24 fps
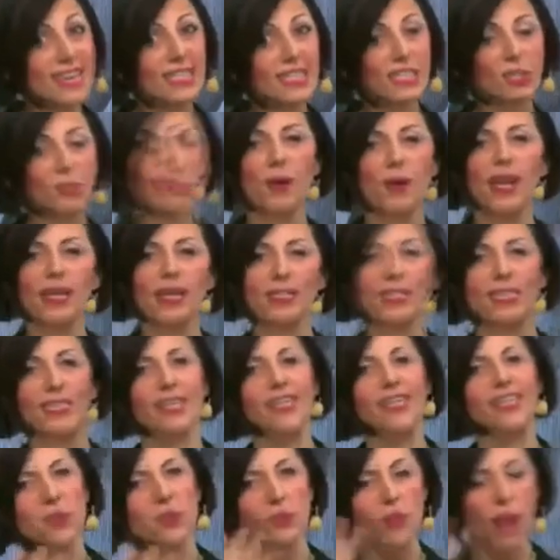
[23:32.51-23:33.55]
basically
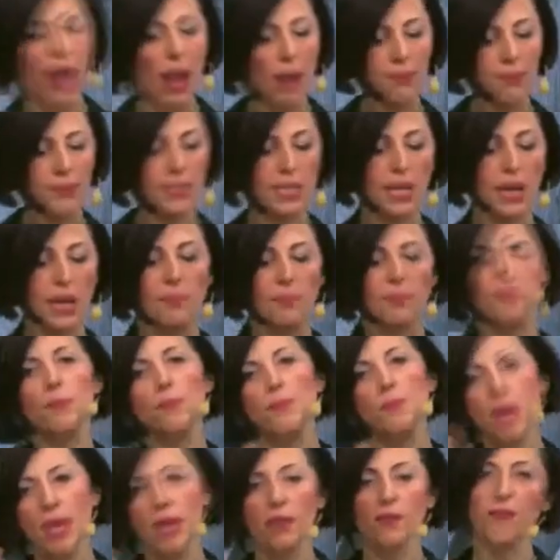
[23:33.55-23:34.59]
wraps up the
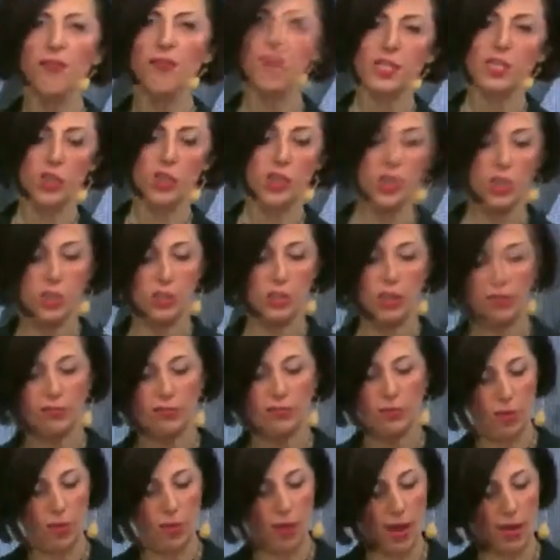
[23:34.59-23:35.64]
main features of the
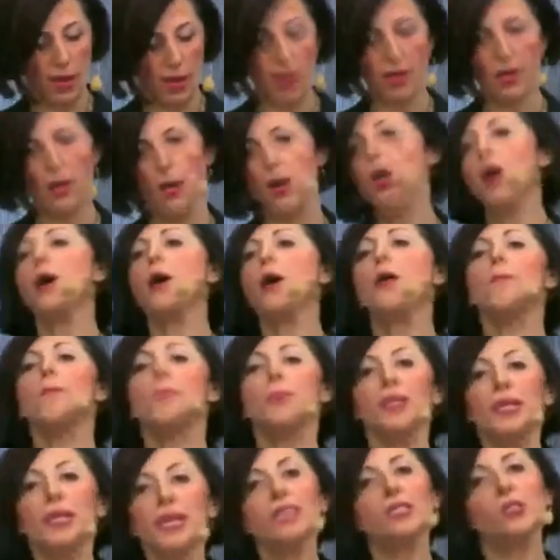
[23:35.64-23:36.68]
product.
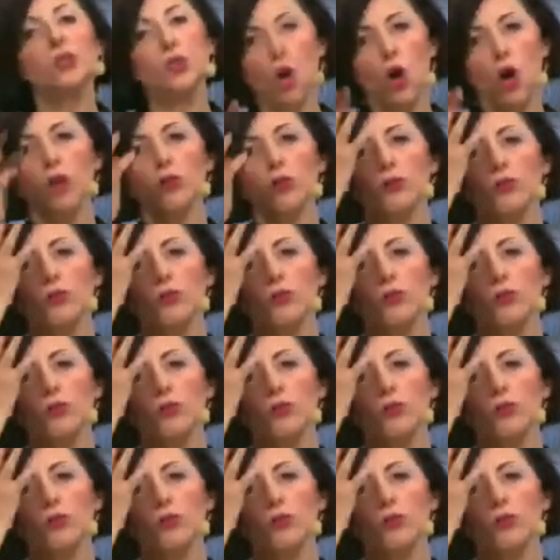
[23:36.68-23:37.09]
Please note